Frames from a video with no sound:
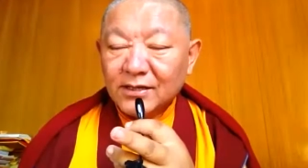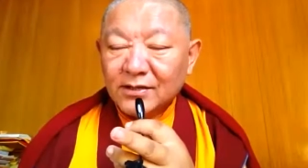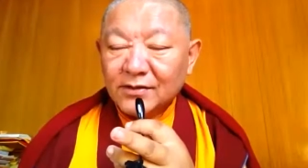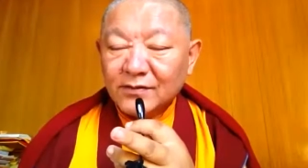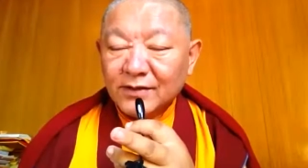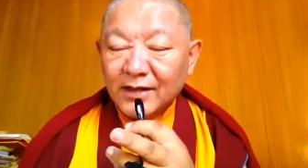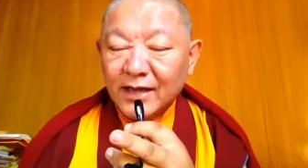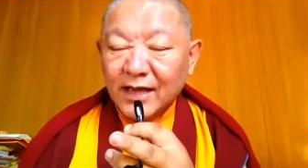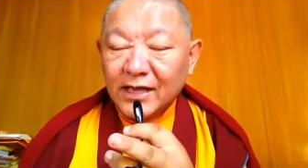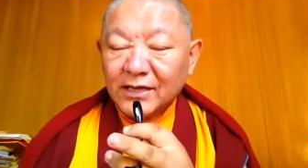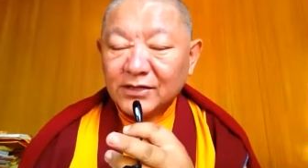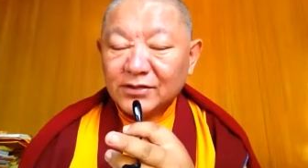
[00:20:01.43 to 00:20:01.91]

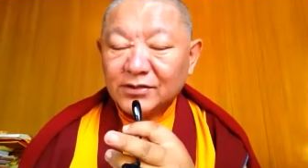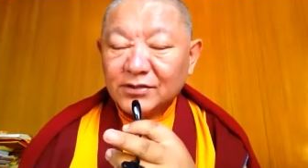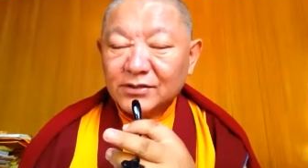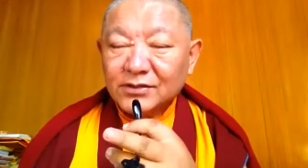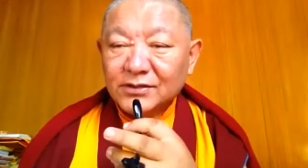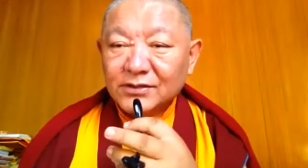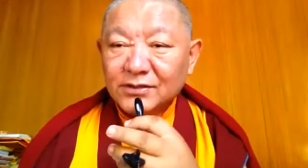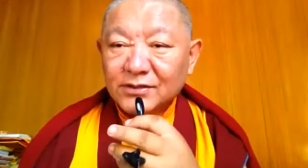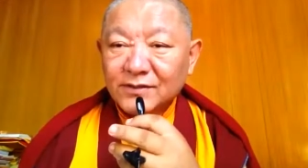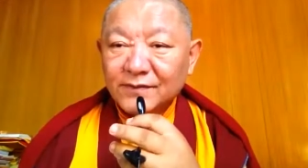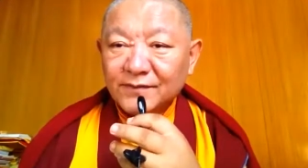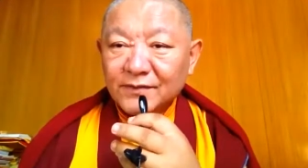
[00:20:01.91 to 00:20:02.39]

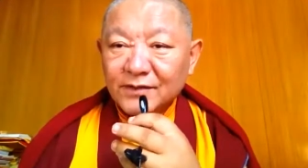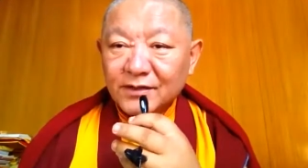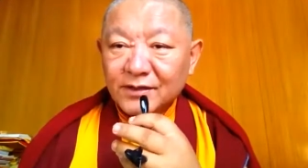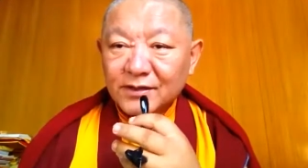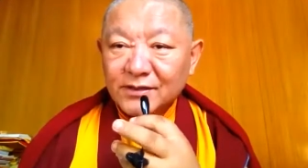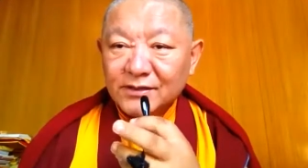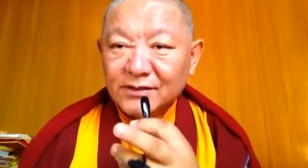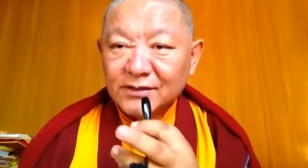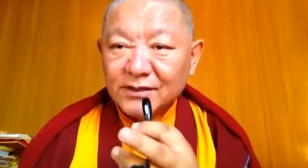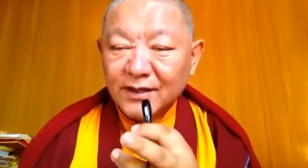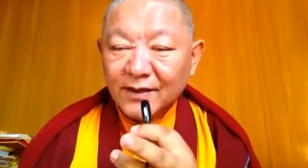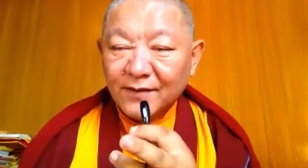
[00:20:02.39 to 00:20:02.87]
reactions, if there
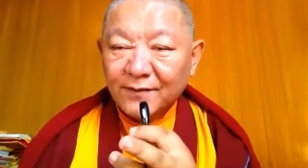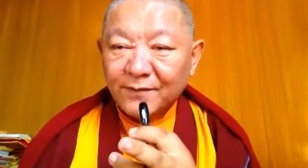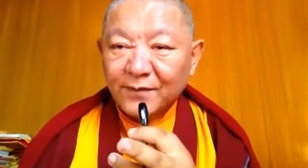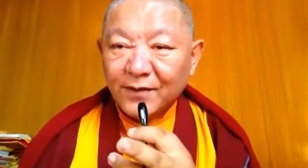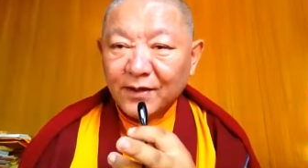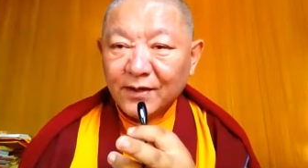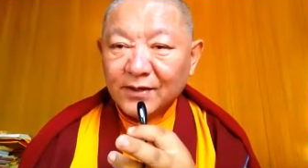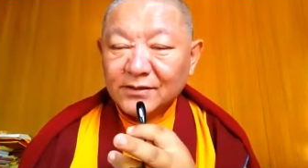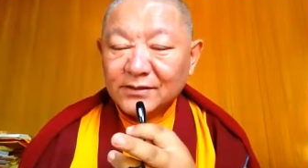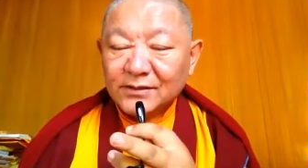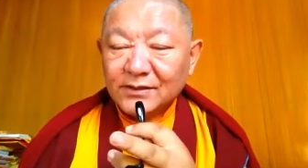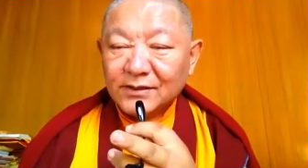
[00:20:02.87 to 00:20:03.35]
is
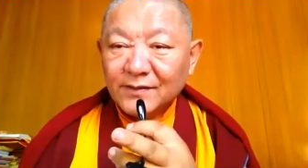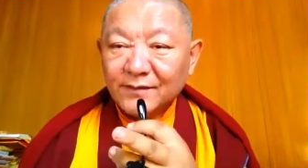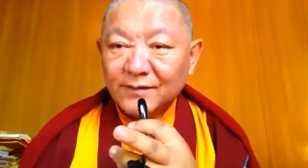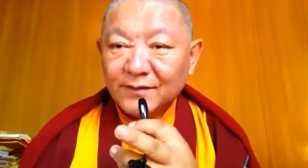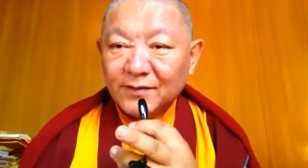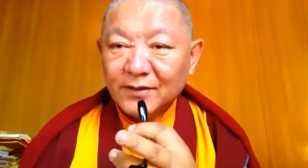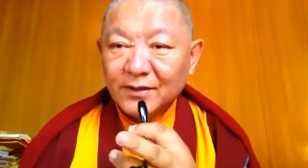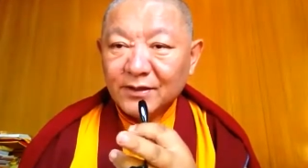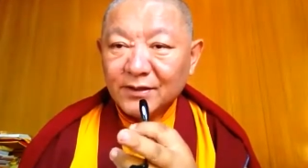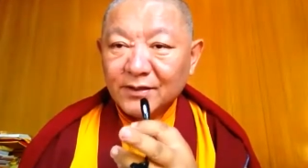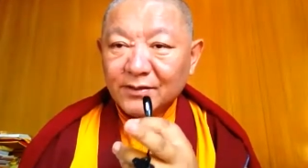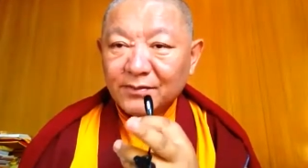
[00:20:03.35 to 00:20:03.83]
effects, if
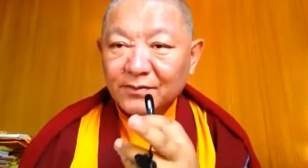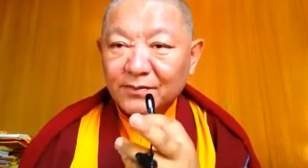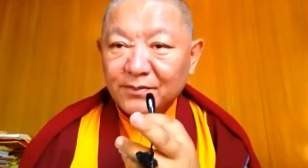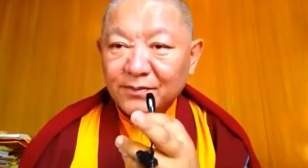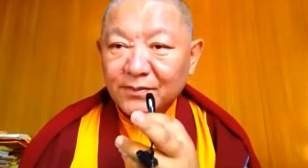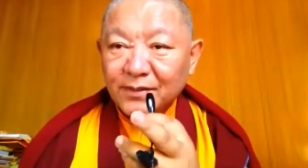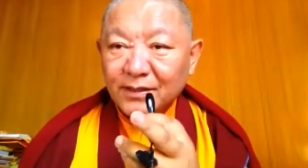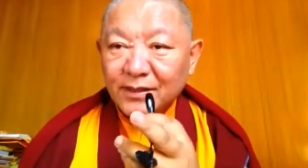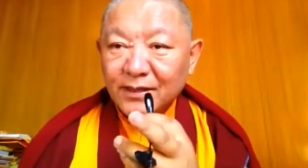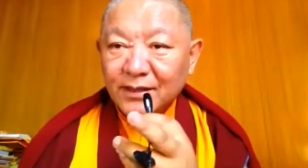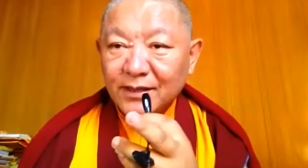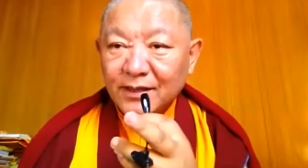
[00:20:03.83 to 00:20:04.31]

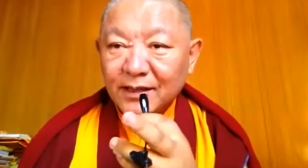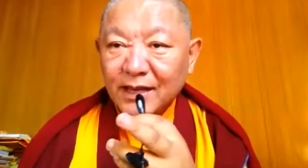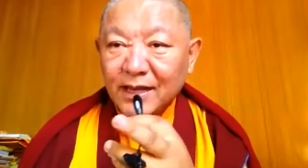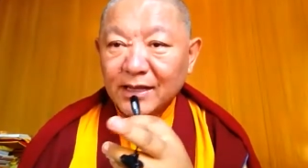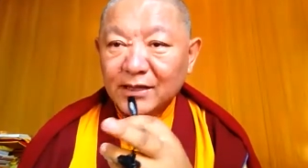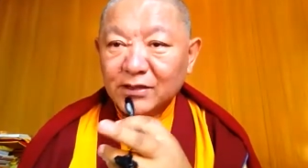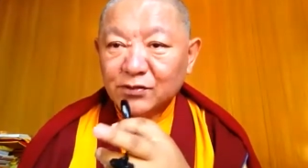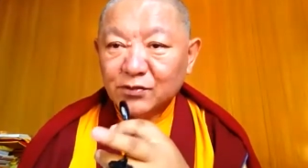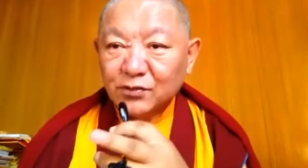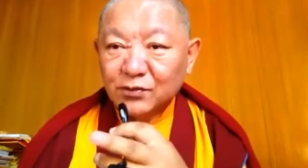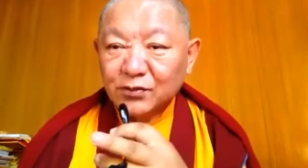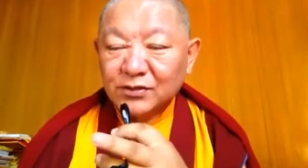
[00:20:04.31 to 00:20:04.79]
it
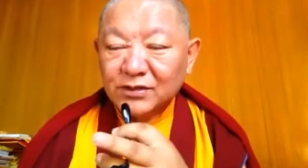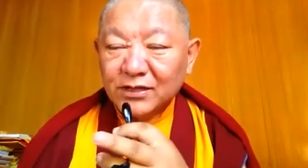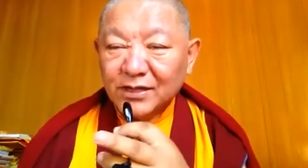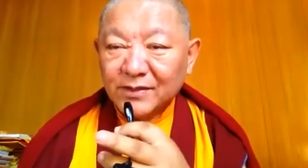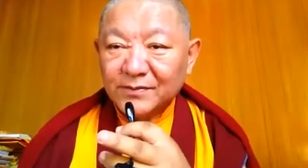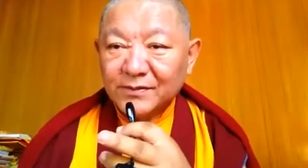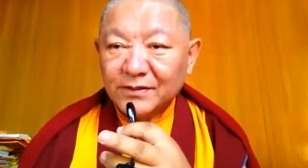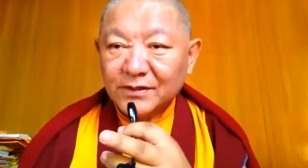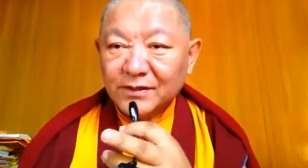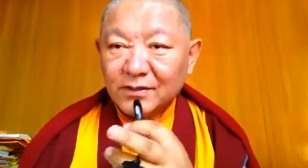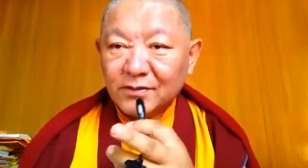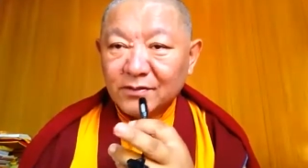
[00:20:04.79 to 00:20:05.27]
can do
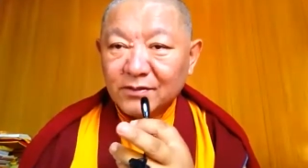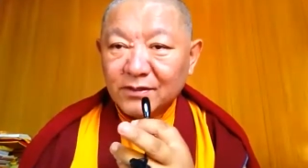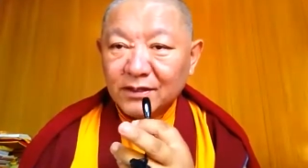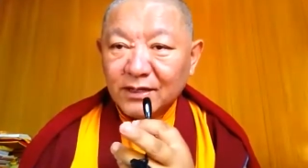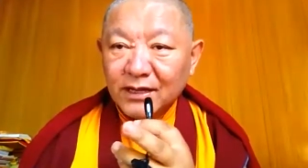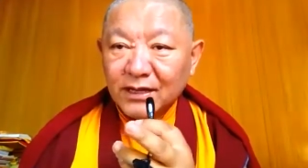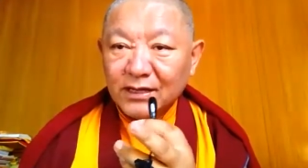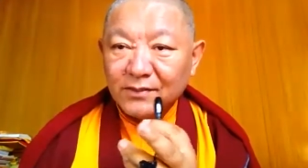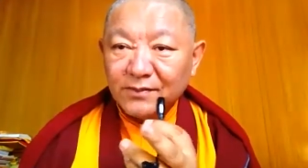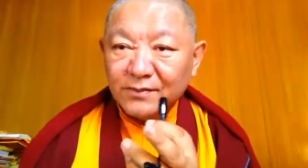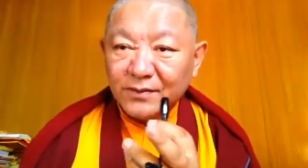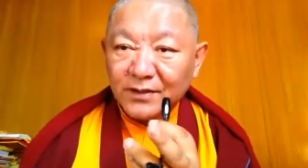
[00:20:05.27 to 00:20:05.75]
something or
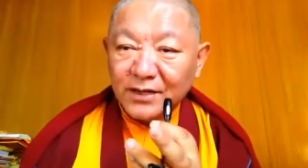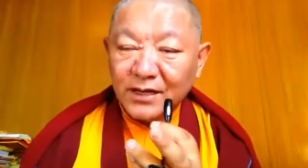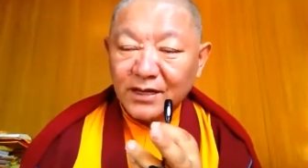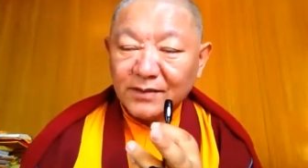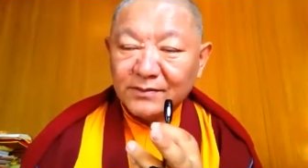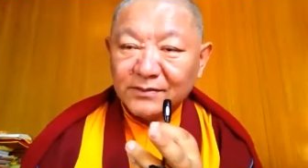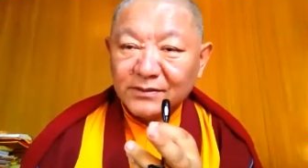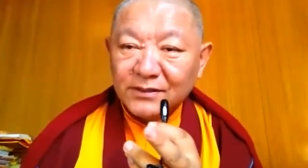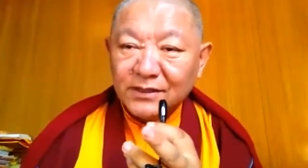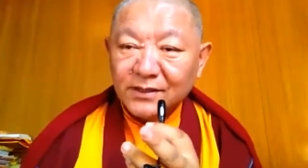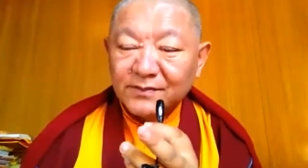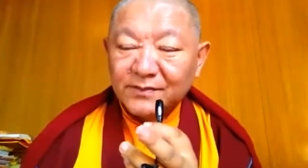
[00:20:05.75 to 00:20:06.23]
can
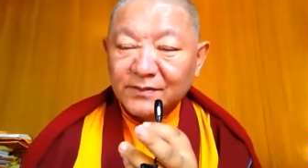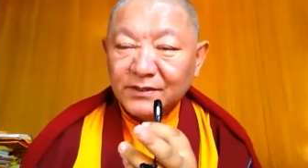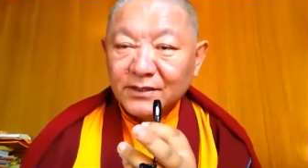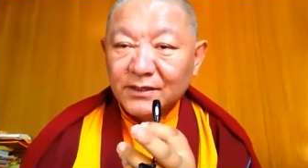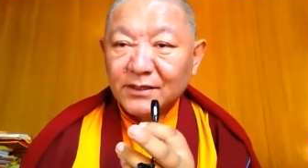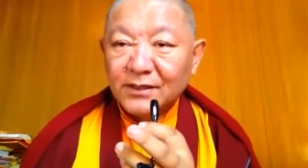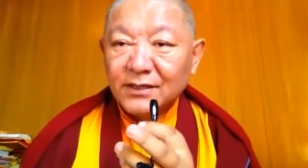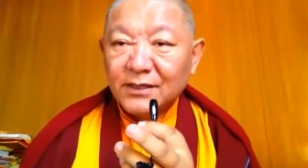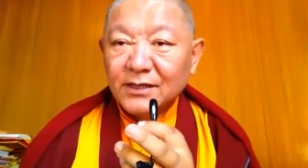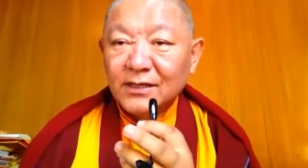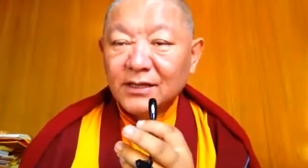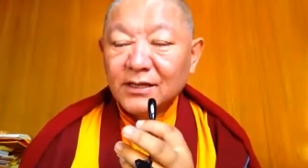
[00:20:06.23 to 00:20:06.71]
become
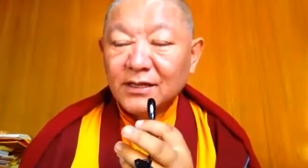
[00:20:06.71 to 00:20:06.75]
something,